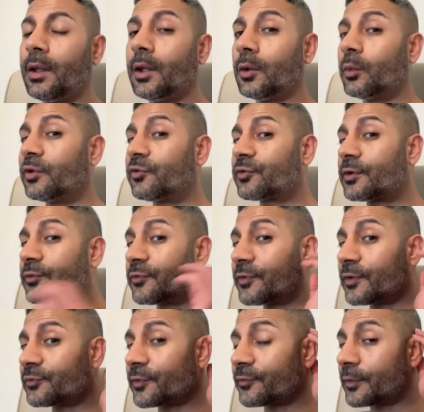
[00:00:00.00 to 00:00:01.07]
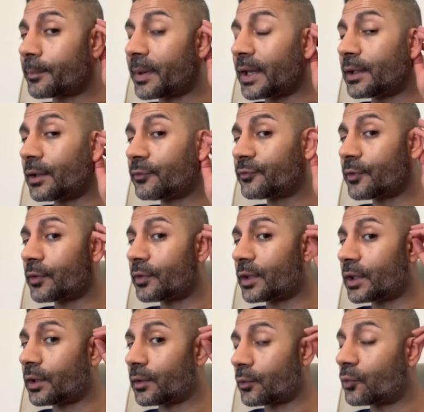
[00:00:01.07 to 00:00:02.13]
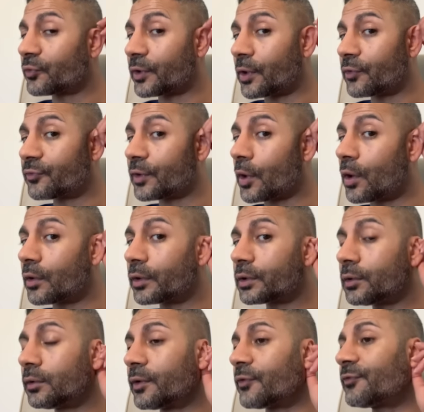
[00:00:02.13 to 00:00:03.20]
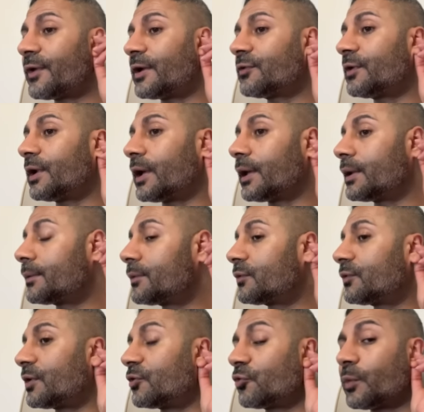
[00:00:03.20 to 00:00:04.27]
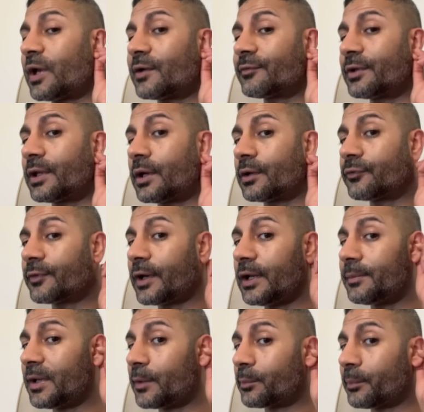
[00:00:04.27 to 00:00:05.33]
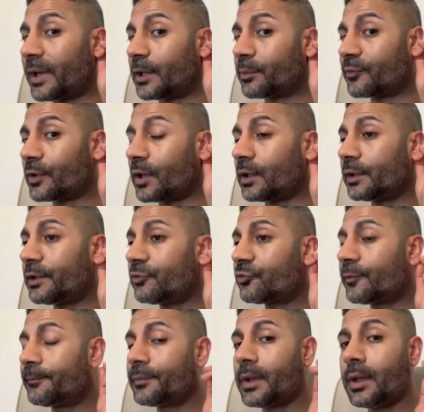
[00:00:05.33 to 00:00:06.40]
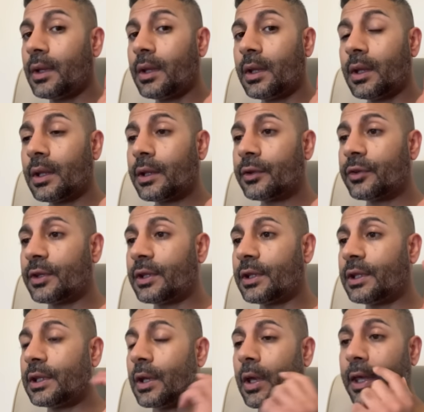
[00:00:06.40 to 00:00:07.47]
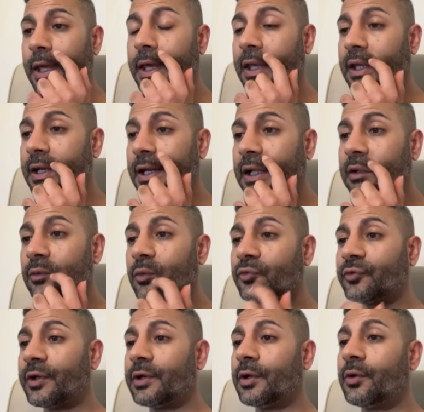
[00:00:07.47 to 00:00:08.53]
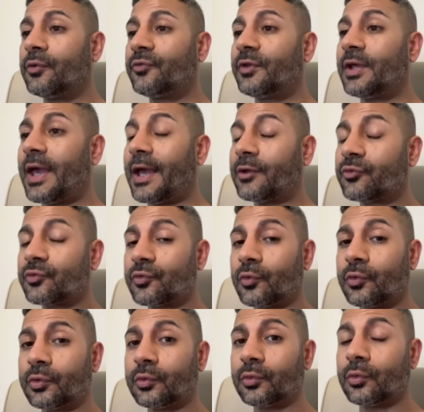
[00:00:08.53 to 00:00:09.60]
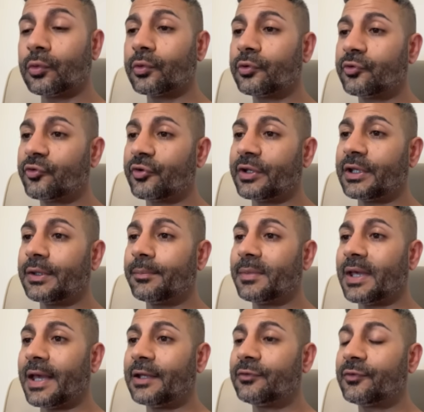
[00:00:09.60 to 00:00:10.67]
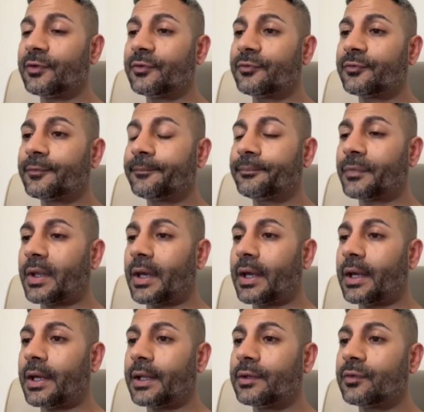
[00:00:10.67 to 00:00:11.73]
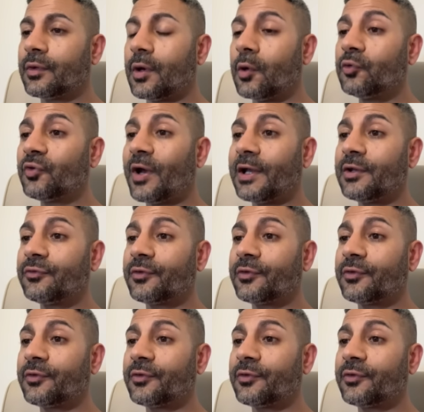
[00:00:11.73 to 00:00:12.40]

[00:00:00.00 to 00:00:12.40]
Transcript: which consists of the pinna, so also known as the auricle, the satellite dish we have on the outside, made up of cartilage. The ear canal, also known as the external auditory meatus. And otitis